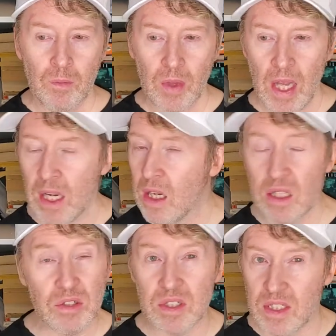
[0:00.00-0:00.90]
adding an
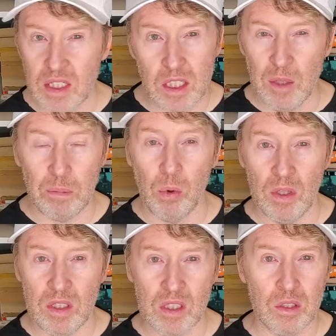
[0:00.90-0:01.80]
extra 6 hit
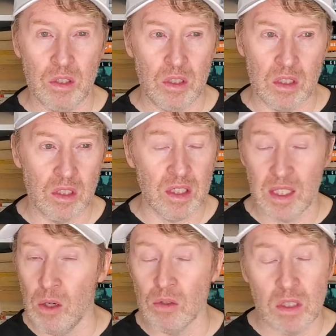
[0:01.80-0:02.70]
points to
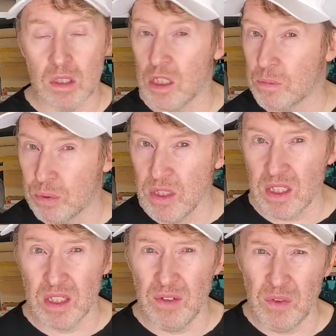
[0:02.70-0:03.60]
skeletons is pretty
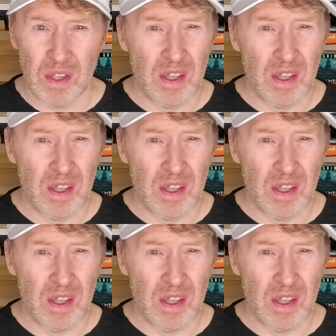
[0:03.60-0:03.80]
significant.